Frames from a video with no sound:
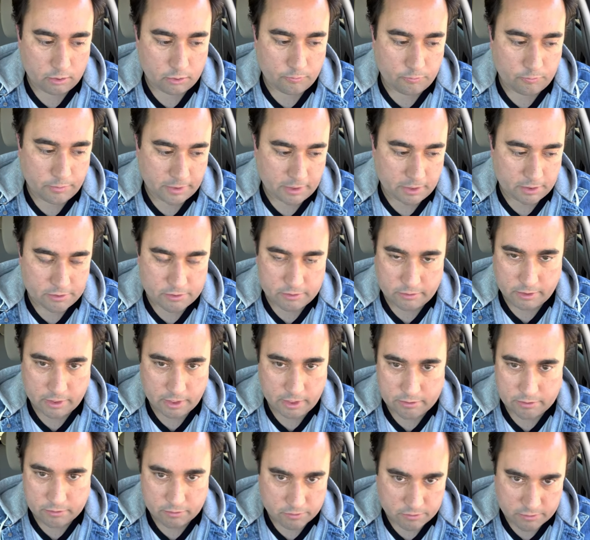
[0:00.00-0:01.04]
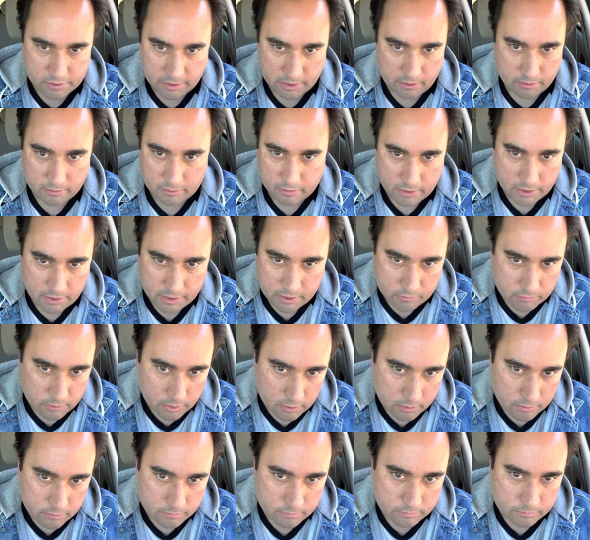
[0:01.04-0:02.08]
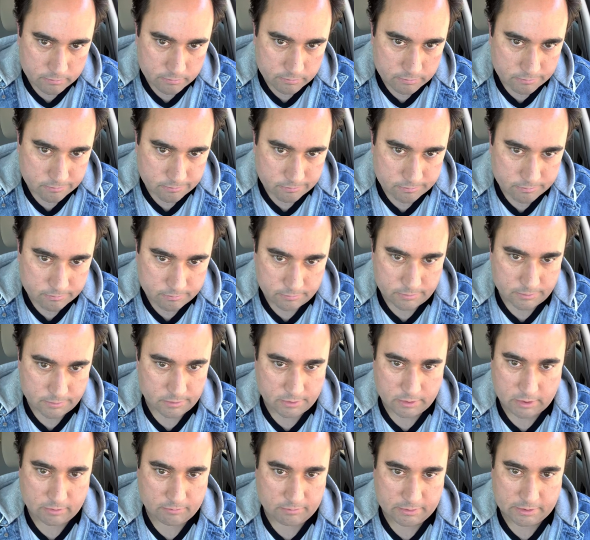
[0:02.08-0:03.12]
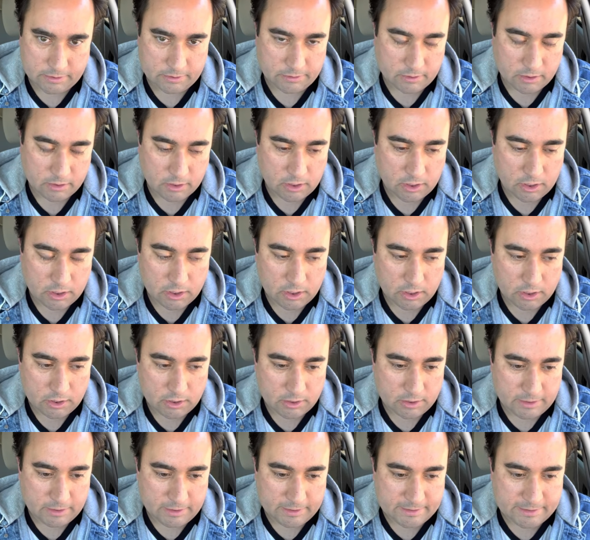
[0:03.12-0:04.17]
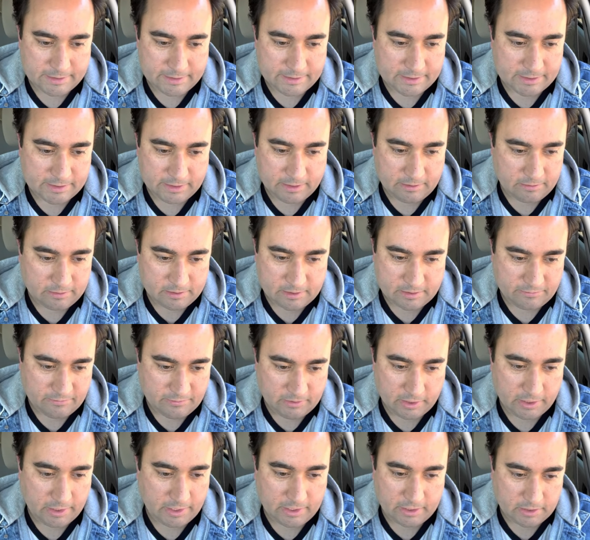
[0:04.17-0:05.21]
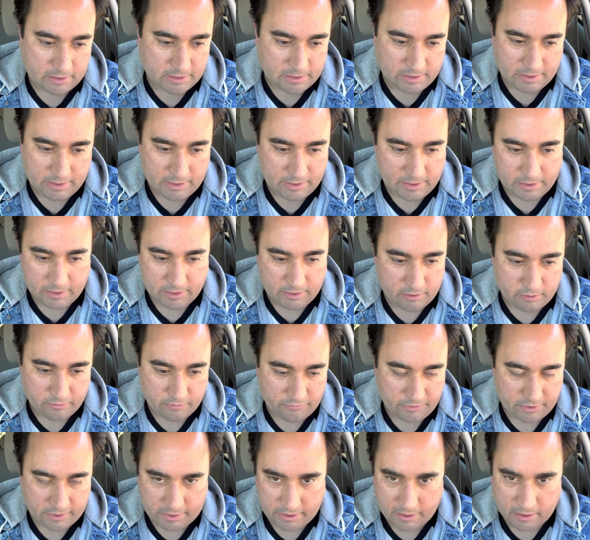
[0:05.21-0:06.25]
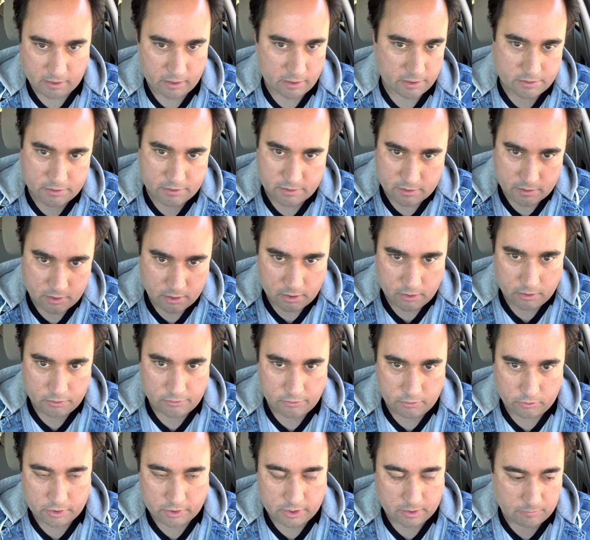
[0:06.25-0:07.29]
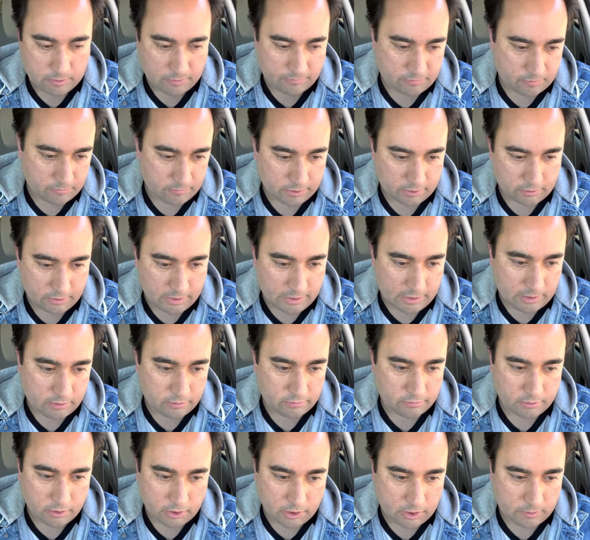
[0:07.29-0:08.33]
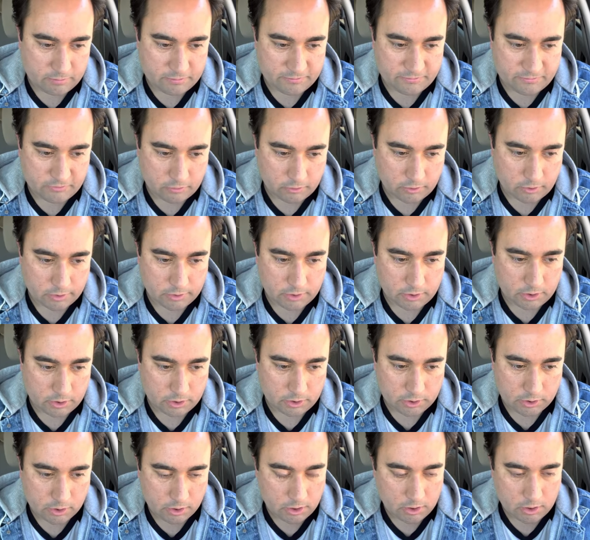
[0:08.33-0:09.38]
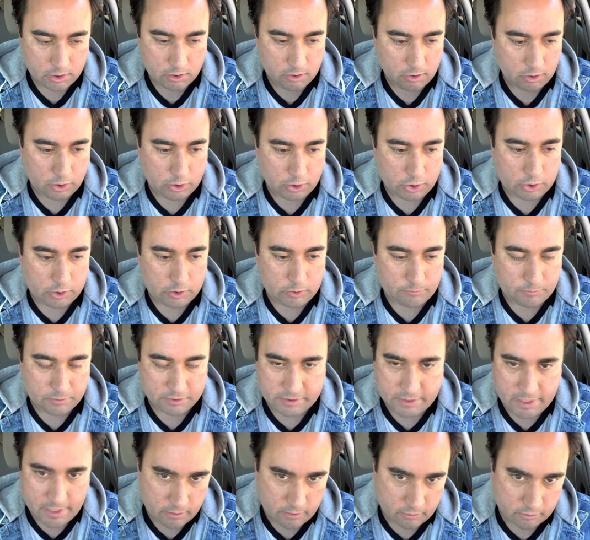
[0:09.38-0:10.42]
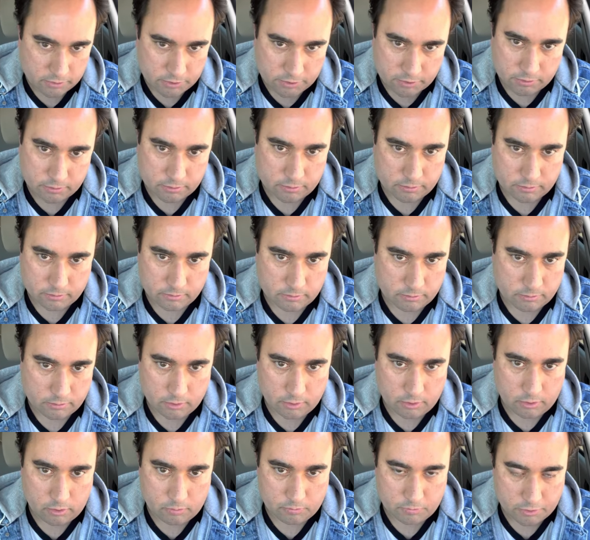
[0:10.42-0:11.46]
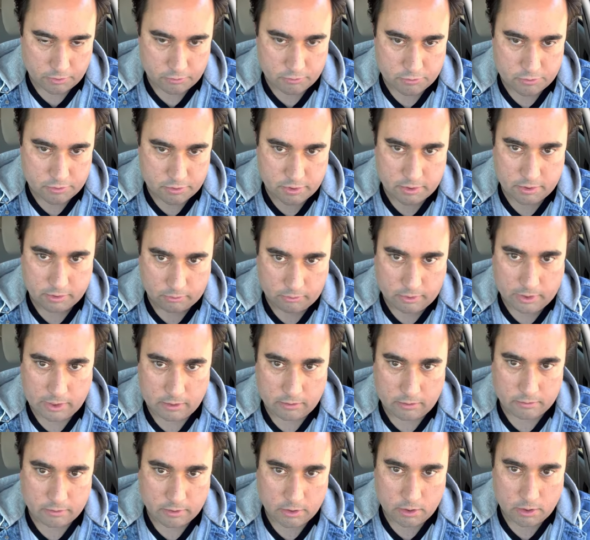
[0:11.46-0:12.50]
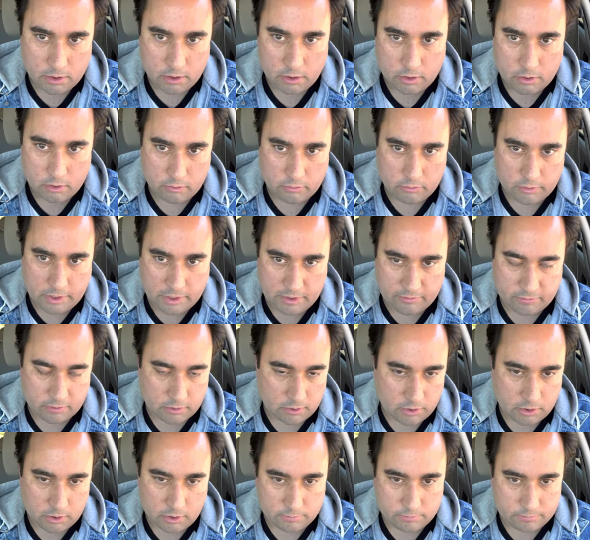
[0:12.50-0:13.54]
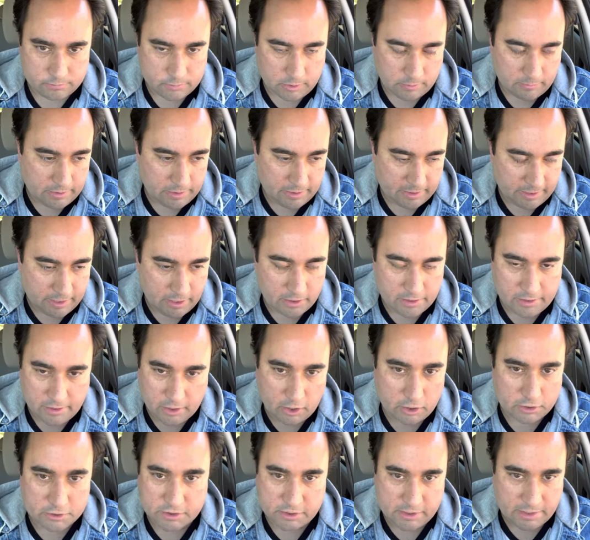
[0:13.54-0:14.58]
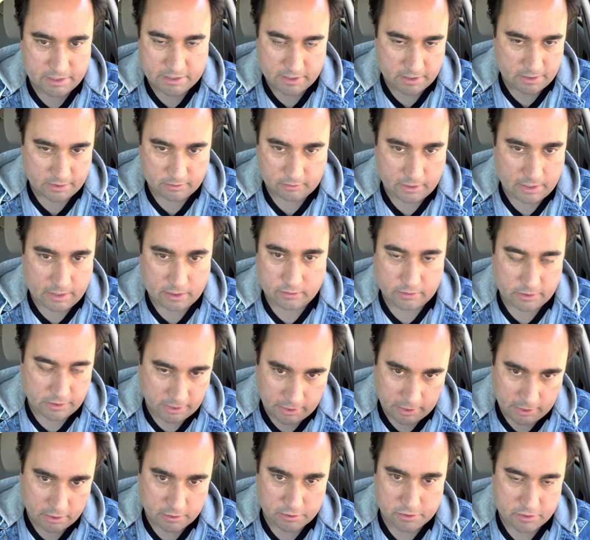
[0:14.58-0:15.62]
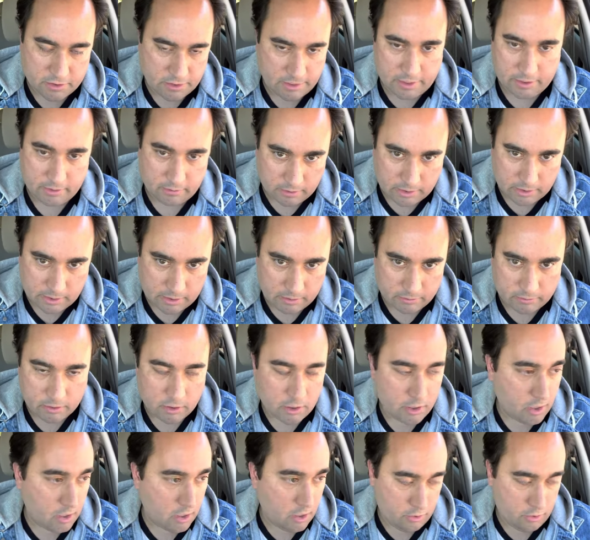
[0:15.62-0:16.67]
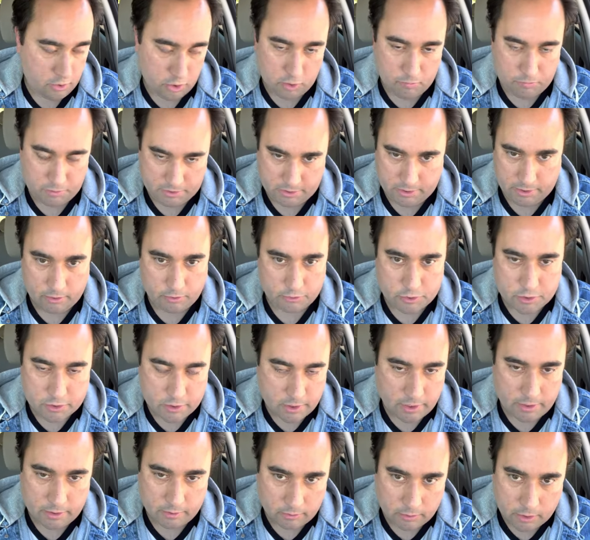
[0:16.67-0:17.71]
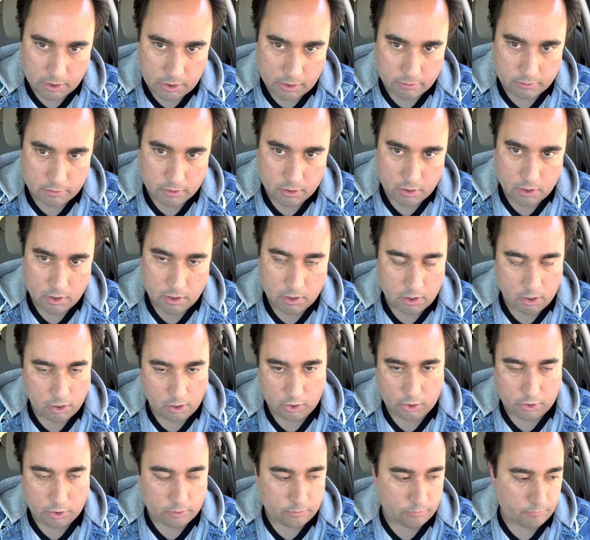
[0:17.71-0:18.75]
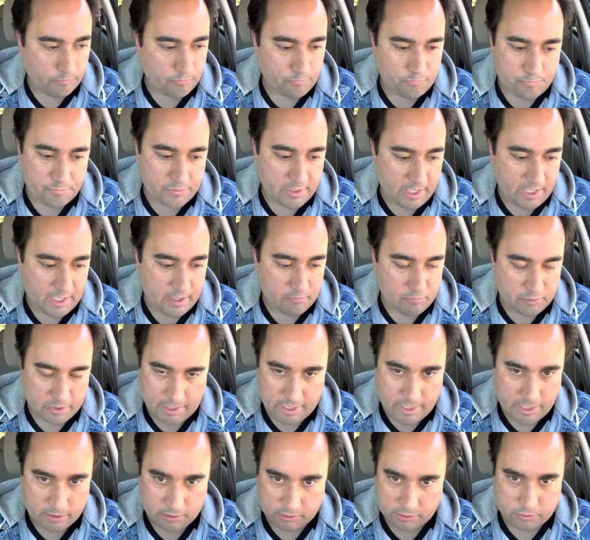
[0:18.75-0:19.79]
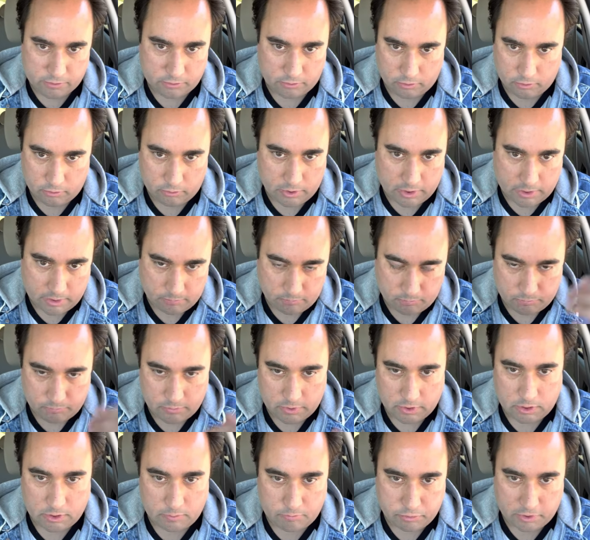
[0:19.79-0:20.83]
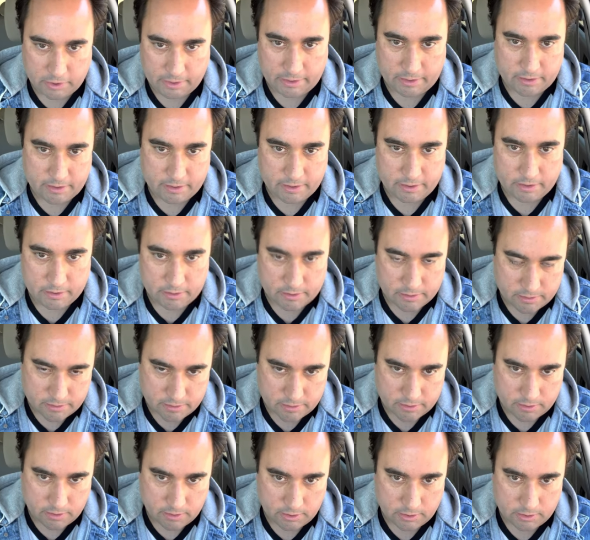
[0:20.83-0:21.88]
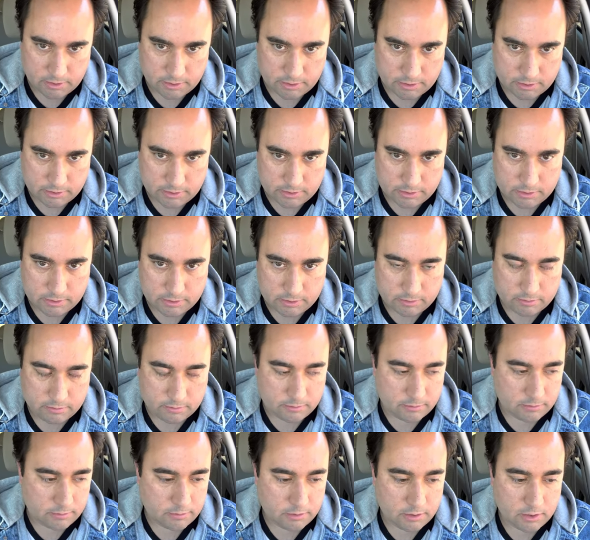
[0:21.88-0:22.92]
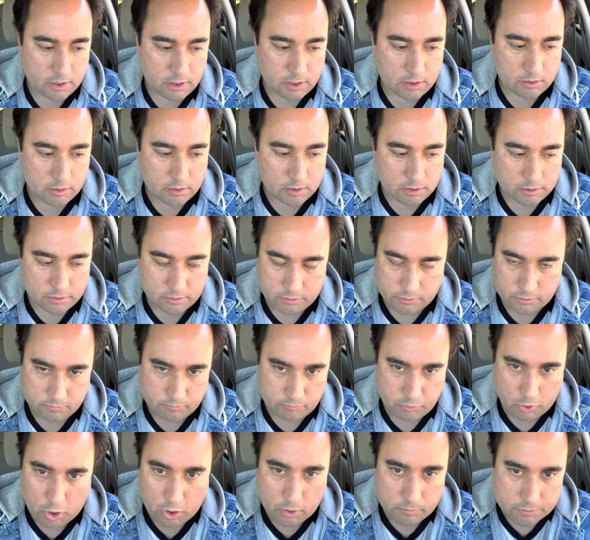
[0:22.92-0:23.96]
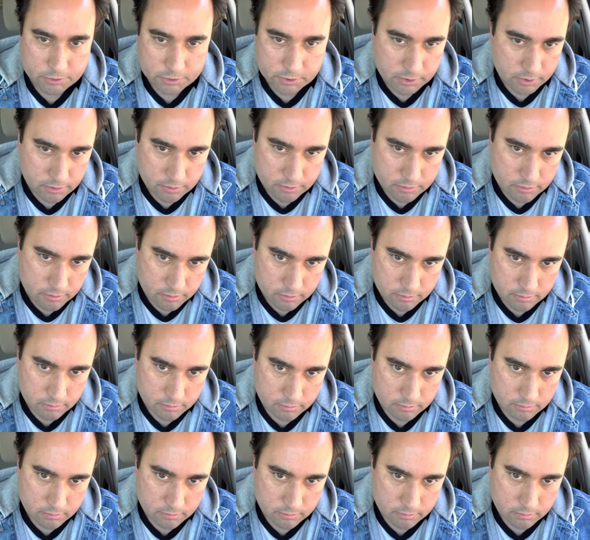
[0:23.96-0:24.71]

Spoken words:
because you guys don't say nothing anyway. You know, I mean, it's funny because, you know, if the carrots don't come up from the ground, before the, potatoes, you know, produce in the ground or whatever, I mean, they all stays in the ground. The carrots stay in the ground, the potatoes stay in the ground, and bananas grow on, planktons, you know, palm trees.